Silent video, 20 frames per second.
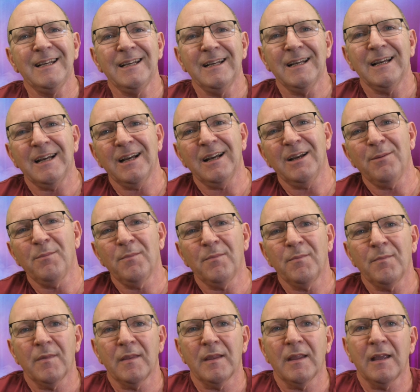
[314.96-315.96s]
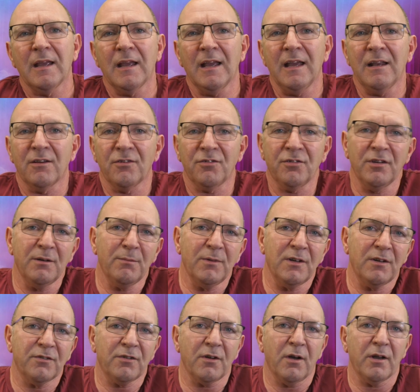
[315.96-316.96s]
and a cinema
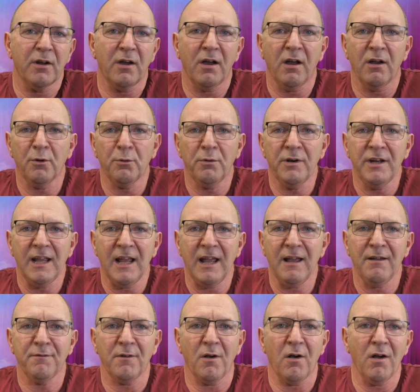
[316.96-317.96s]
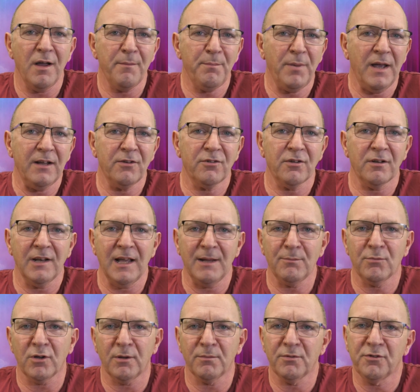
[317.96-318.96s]
designer, I already have iPads and
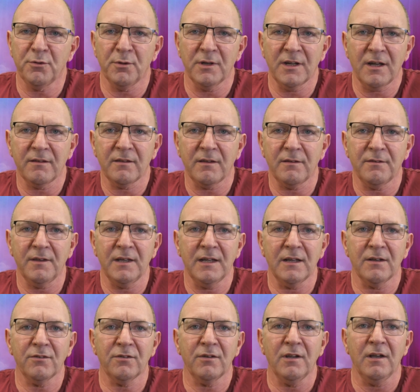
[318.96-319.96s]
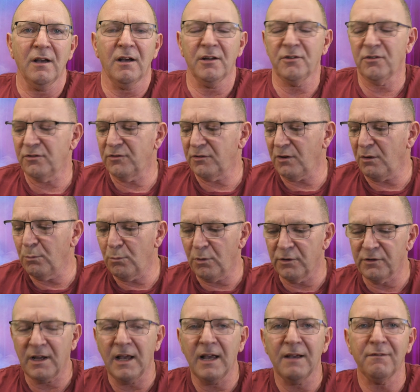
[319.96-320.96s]
laptops doing other things. I just don't want
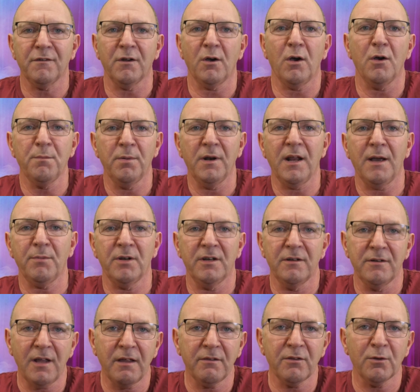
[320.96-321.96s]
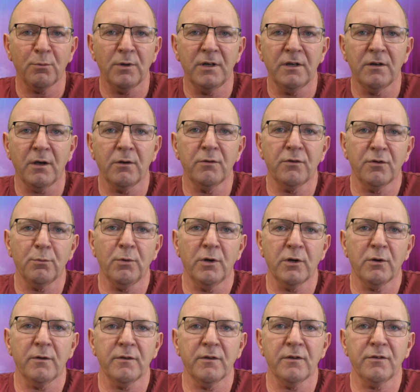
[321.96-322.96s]
to have to open up another window to
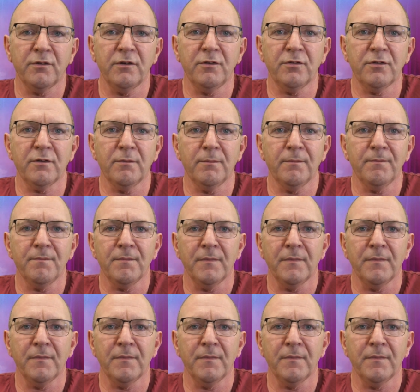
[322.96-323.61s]
work on the system.